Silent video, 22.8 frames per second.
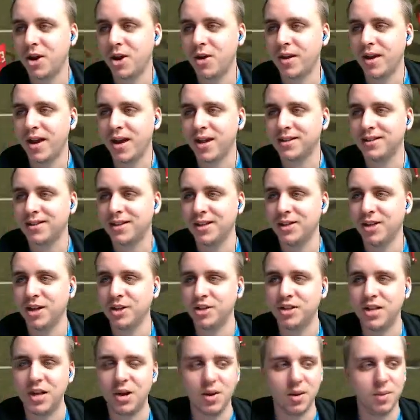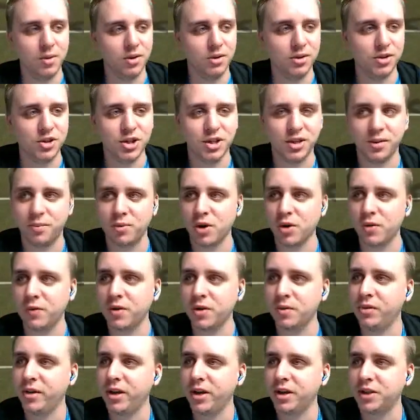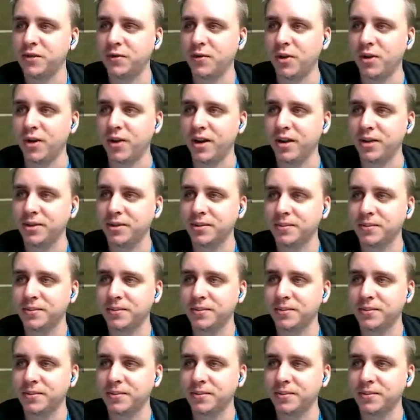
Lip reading: Oh yes, the touchdown emoji, a perfect place for it.